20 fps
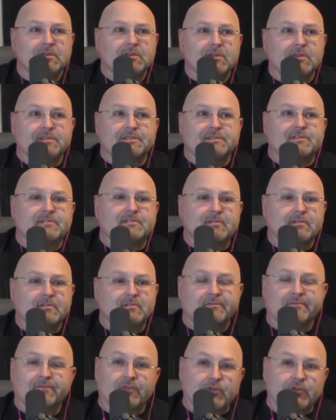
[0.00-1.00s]
It's
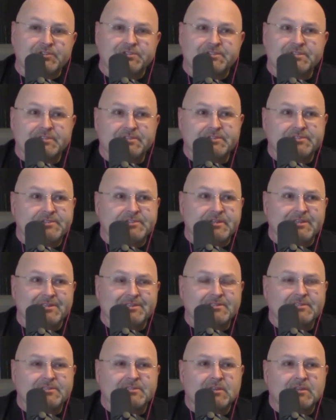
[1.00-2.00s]
verses,
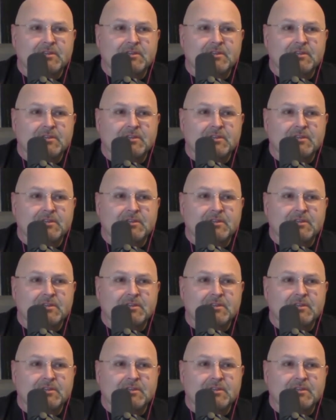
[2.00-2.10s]
it's